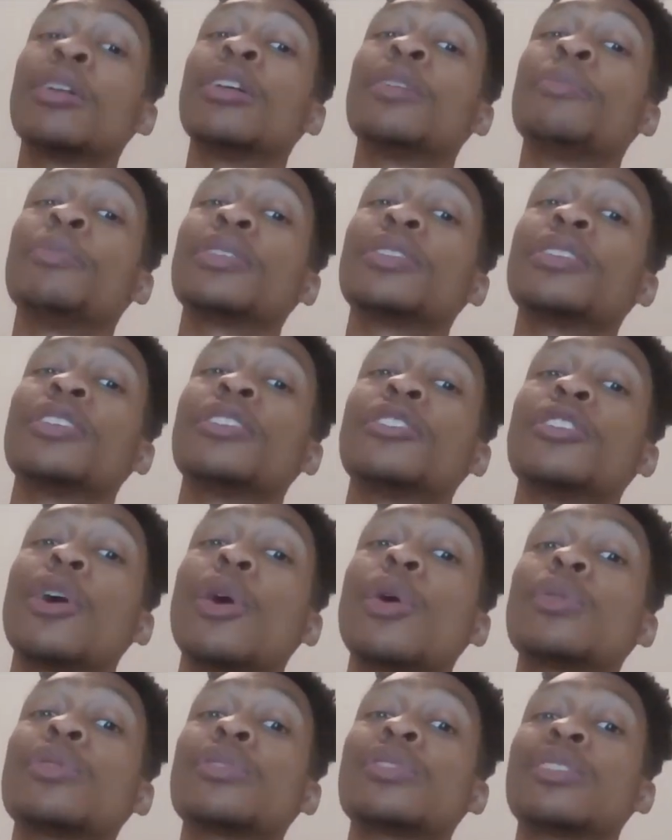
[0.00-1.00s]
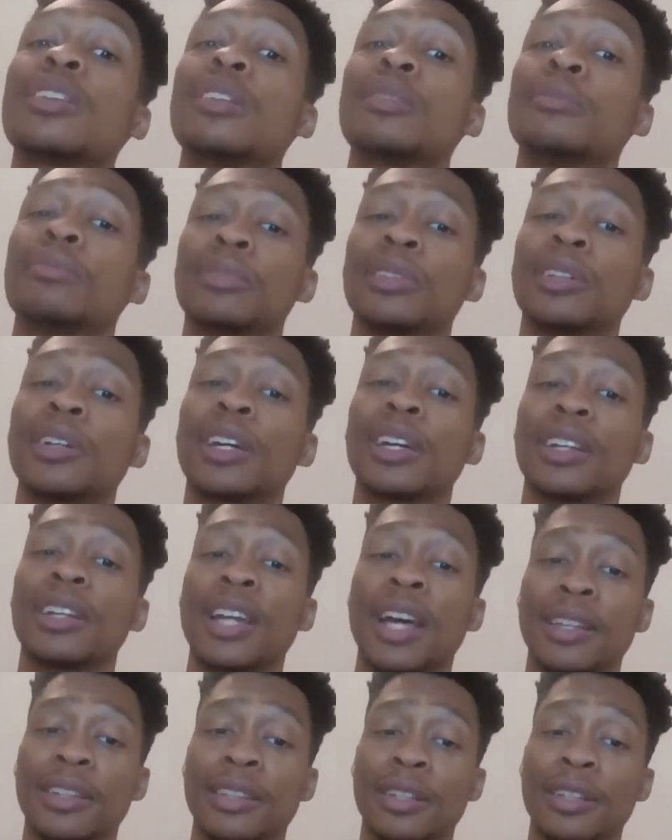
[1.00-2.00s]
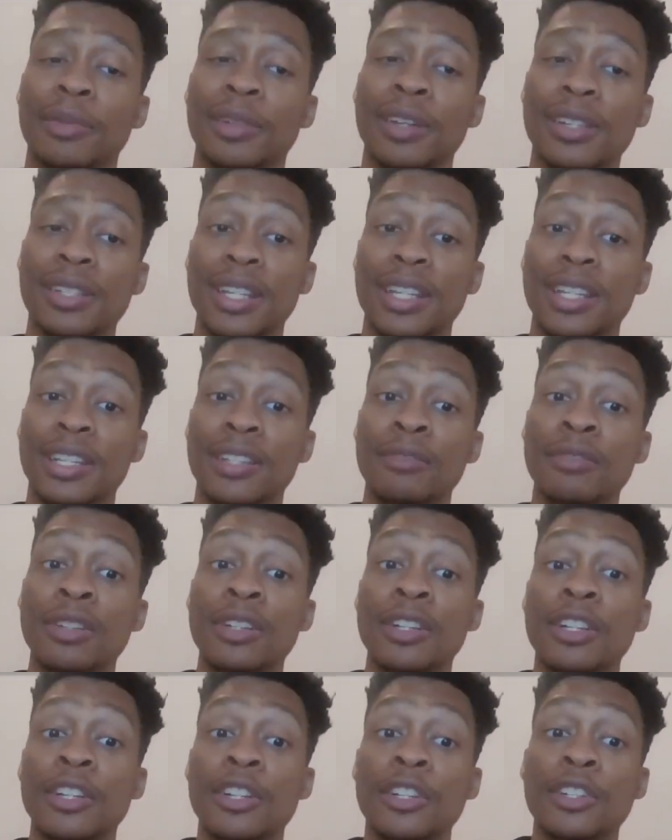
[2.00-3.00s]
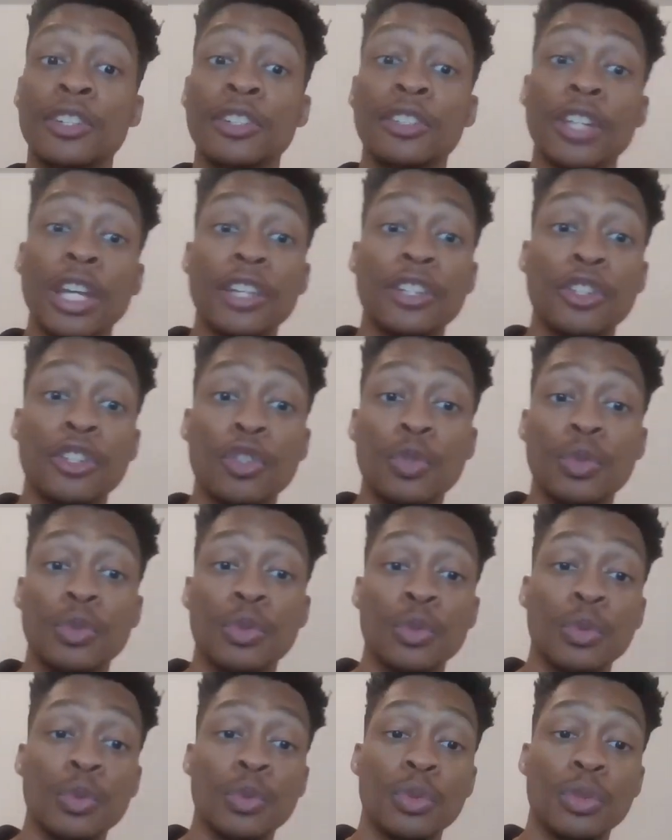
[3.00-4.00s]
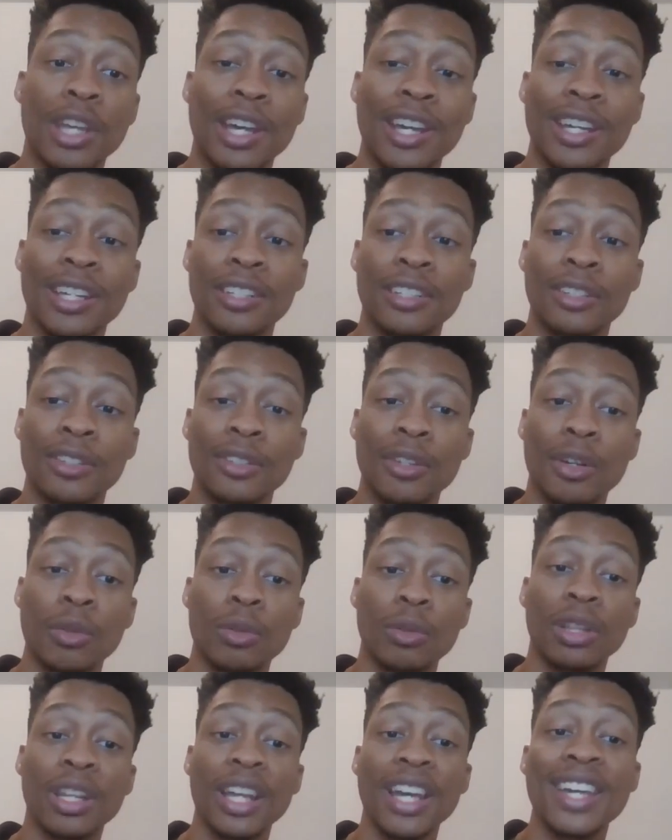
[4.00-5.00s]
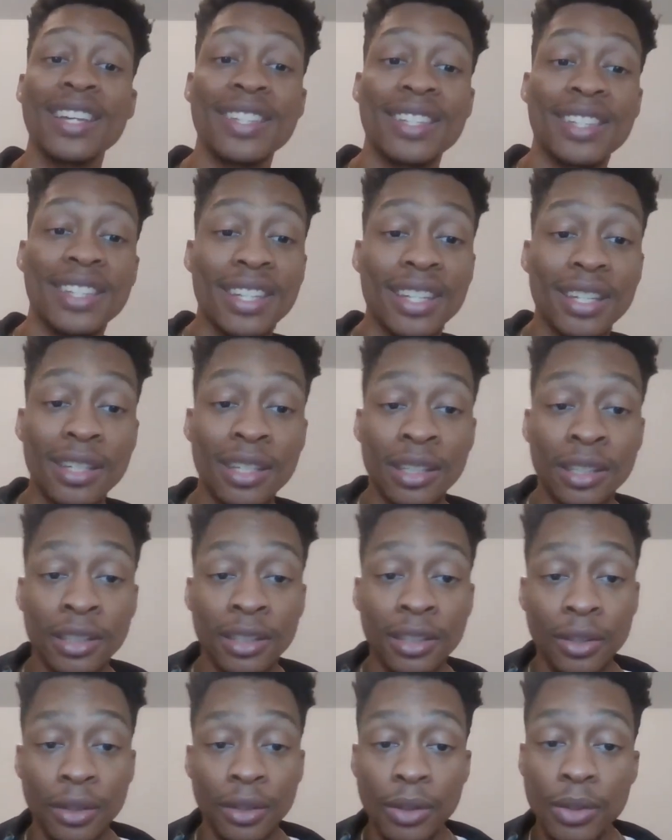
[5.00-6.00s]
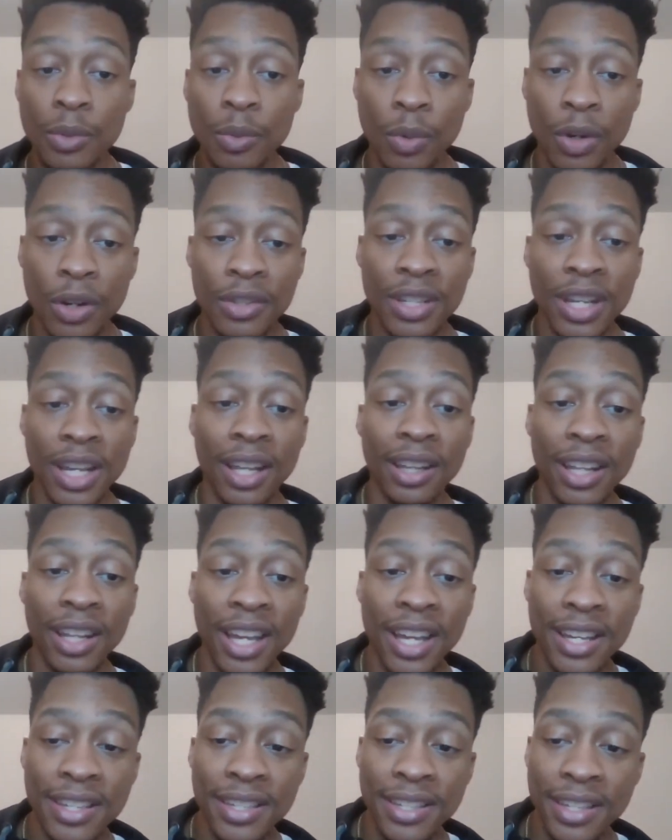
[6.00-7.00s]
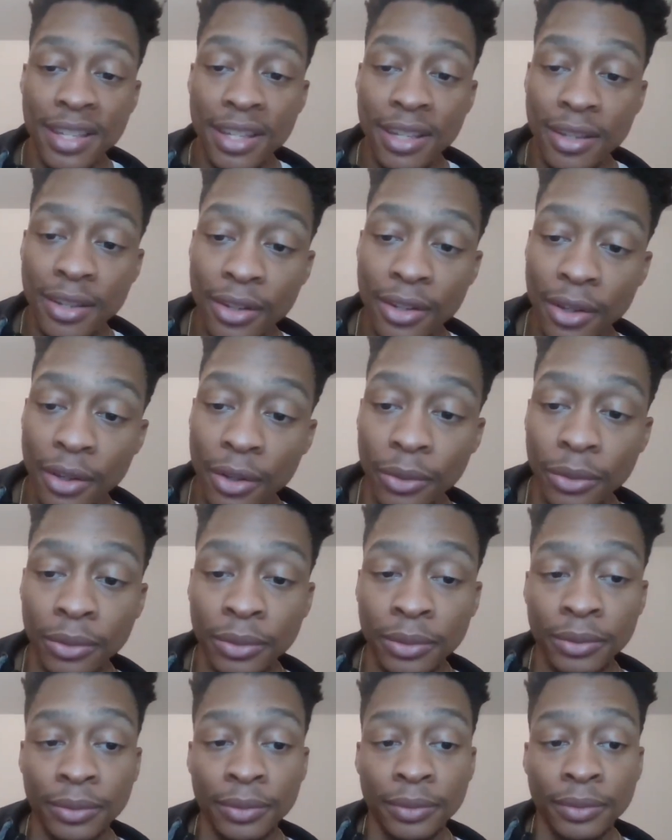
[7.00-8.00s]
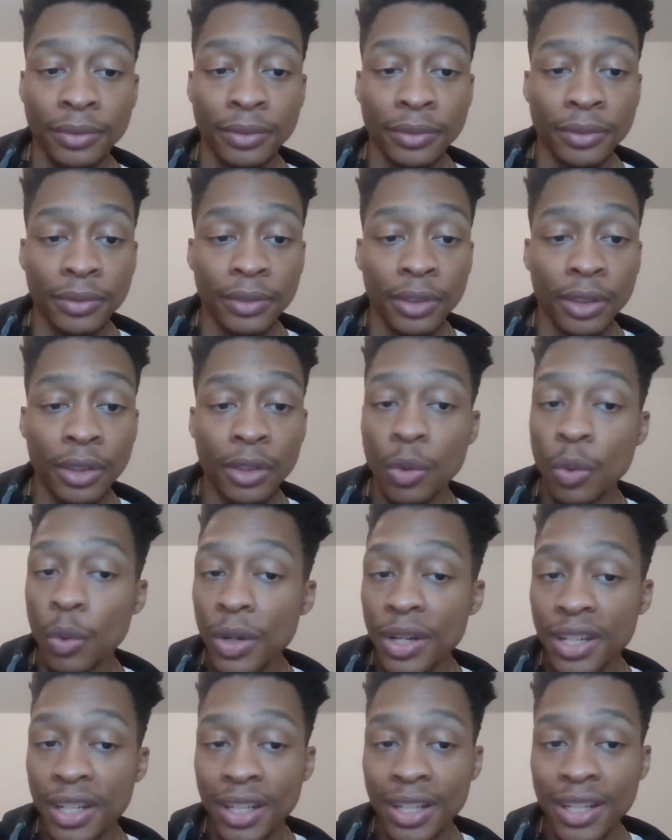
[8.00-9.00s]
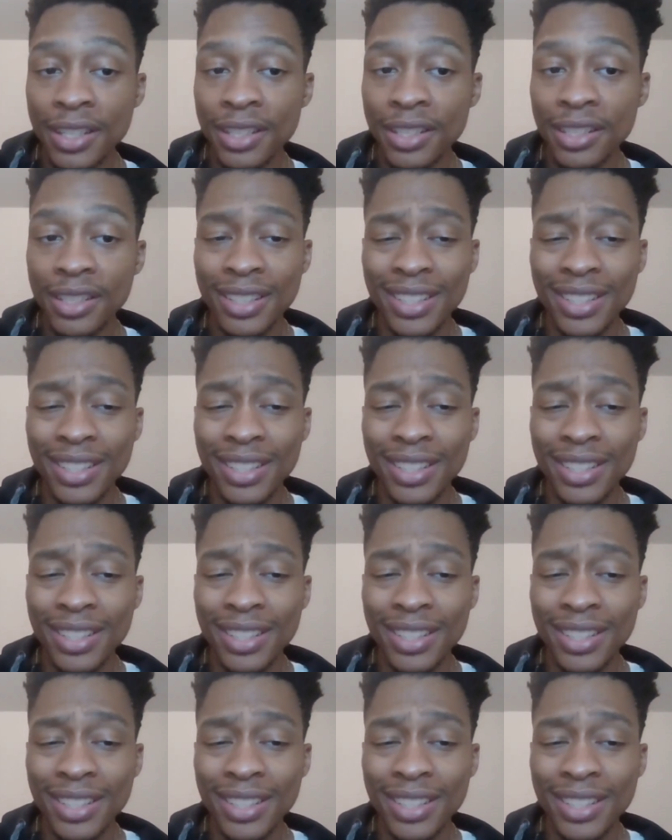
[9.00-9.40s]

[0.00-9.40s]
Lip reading: put their nose up looking at them because they use lazy words like lazy, quitting. And,